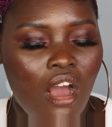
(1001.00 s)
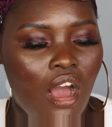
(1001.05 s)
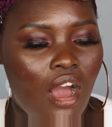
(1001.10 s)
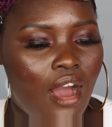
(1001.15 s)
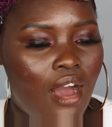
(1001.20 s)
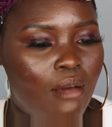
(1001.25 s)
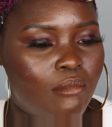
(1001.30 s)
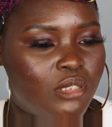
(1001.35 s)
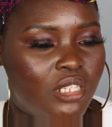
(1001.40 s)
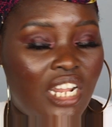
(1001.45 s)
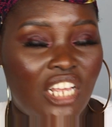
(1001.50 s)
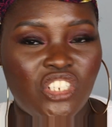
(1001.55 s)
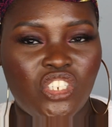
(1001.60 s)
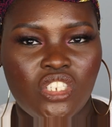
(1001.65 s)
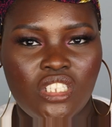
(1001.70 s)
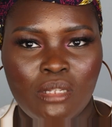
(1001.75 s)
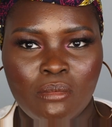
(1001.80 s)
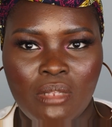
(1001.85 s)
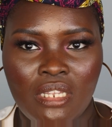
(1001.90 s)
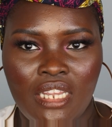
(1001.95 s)
So that's just
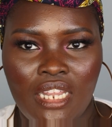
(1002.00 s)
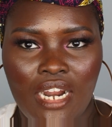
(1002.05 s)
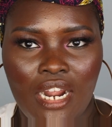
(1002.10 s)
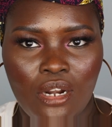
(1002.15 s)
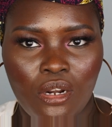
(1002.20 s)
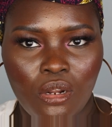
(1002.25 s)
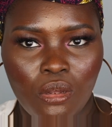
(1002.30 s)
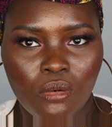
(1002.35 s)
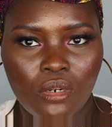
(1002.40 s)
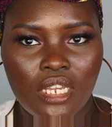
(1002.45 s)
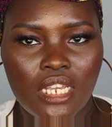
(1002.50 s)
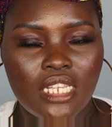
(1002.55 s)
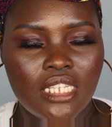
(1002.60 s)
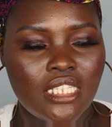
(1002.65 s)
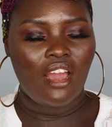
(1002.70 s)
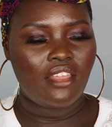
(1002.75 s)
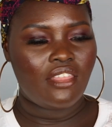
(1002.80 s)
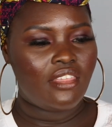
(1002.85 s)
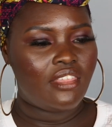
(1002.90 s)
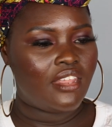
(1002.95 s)
something that I noticed.
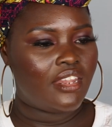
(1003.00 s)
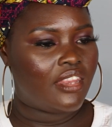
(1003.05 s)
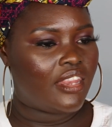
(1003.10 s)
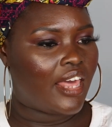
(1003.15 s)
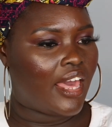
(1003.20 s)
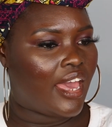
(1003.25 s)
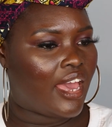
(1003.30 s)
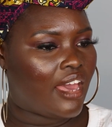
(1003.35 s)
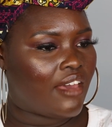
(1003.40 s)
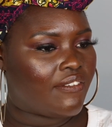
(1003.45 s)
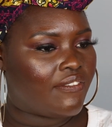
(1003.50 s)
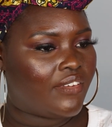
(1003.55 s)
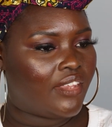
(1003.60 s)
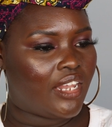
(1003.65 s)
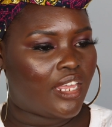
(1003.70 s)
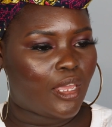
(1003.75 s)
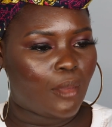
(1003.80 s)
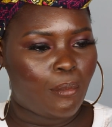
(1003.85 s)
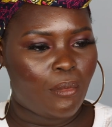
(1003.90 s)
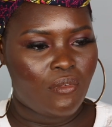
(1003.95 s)
Other than that, I feel
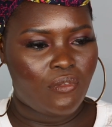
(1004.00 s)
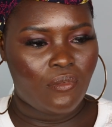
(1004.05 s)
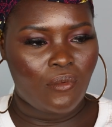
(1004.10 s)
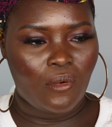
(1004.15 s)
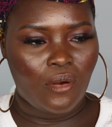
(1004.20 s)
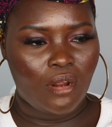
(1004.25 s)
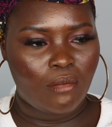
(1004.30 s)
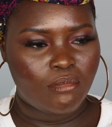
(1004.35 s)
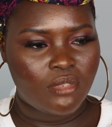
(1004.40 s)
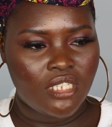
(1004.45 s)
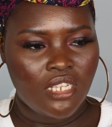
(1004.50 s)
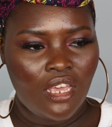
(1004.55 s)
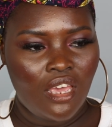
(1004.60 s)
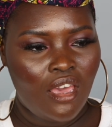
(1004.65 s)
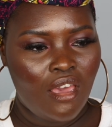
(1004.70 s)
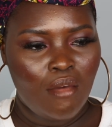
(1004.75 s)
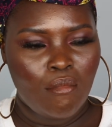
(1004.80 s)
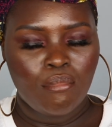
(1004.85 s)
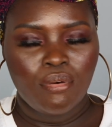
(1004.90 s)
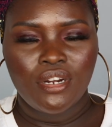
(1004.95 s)
like it performs
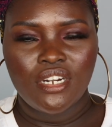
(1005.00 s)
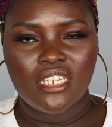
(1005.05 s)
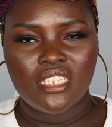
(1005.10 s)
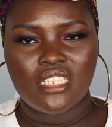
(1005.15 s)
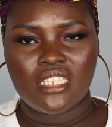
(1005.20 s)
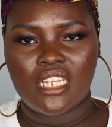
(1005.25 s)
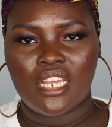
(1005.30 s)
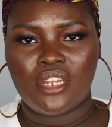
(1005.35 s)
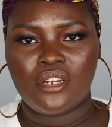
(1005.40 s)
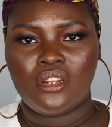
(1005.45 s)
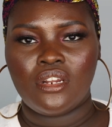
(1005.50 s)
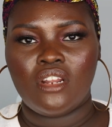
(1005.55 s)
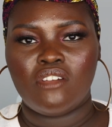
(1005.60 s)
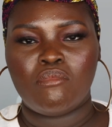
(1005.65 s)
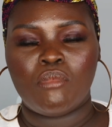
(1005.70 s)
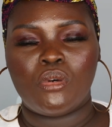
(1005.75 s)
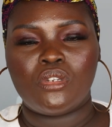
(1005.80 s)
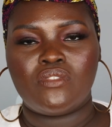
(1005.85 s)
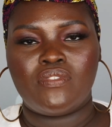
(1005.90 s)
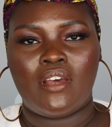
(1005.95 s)
pretty standard of
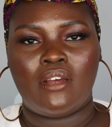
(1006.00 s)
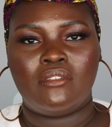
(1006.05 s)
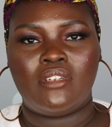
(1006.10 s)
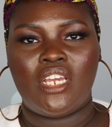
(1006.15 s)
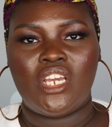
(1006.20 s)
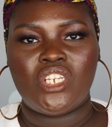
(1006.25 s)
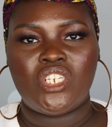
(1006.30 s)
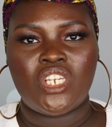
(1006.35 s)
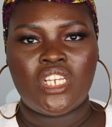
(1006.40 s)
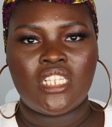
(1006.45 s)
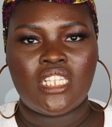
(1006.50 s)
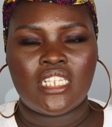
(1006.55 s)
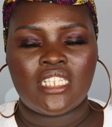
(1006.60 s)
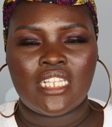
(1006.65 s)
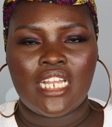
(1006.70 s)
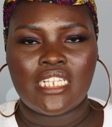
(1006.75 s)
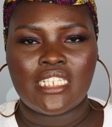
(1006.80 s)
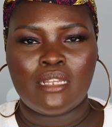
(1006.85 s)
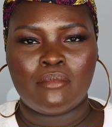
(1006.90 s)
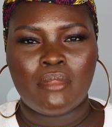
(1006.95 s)
most foundations. It's
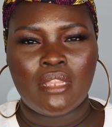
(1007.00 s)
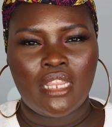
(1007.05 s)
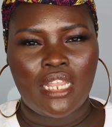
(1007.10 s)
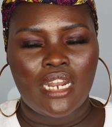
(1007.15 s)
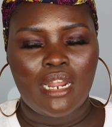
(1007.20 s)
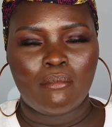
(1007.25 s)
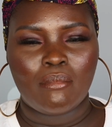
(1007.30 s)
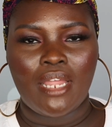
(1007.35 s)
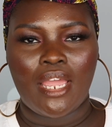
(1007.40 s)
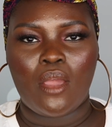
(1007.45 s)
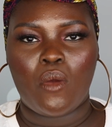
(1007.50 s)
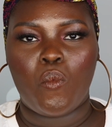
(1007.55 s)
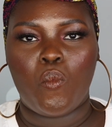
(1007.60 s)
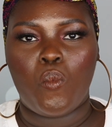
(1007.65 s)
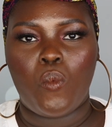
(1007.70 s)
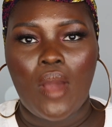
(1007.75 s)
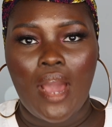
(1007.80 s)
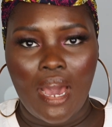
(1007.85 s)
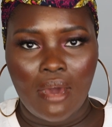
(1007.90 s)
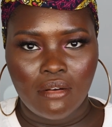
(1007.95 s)
not something that I'm like
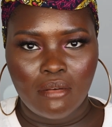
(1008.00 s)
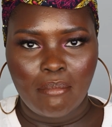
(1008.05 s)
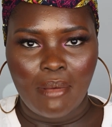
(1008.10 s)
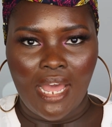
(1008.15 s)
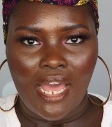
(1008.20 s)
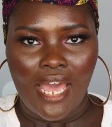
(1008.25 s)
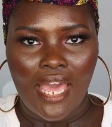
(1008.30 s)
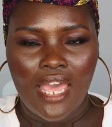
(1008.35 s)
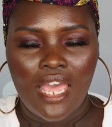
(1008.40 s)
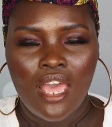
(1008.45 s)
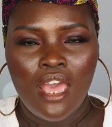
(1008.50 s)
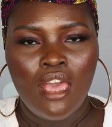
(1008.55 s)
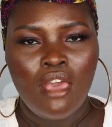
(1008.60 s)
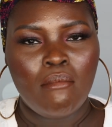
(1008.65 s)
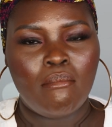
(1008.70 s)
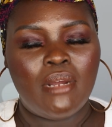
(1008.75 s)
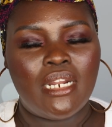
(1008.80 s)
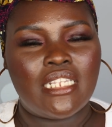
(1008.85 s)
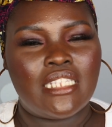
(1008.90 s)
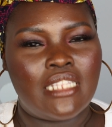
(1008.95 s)
wowed by,
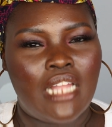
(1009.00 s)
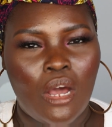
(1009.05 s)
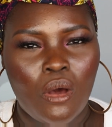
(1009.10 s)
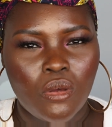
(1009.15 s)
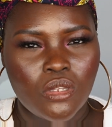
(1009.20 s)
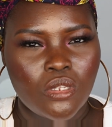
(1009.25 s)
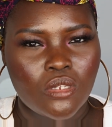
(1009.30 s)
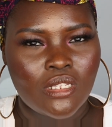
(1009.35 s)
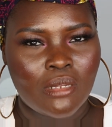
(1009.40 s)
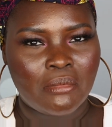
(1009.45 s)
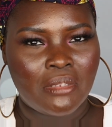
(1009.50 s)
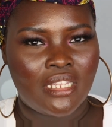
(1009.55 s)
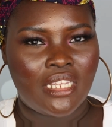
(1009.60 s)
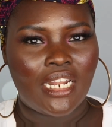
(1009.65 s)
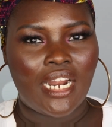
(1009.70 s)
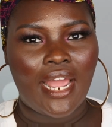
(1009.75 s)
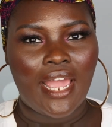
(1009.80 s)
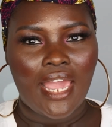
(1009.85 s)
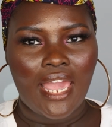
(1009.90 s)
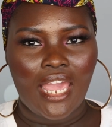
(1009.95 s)
but it's not also something that
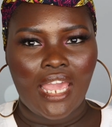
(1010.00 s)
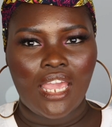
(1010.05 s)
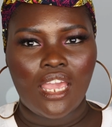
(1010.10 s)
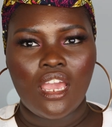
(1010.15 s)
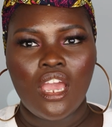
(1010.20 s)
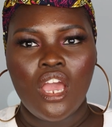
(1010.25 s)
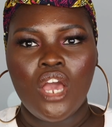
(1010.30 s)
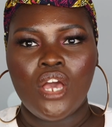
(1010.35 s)
I hate.